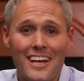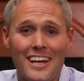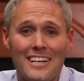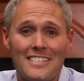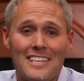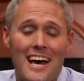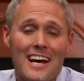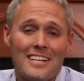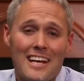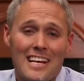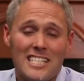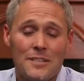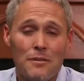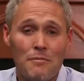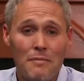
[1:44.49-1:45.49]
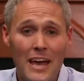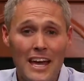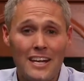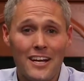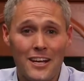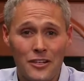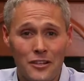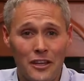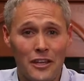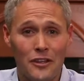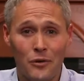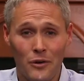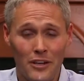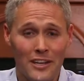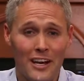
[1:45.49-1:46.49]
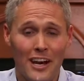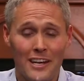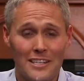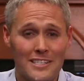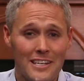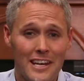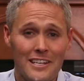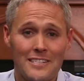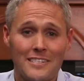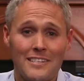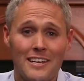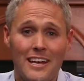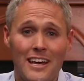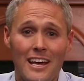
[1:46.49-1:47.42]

is that it has to be made under the authority of the United States.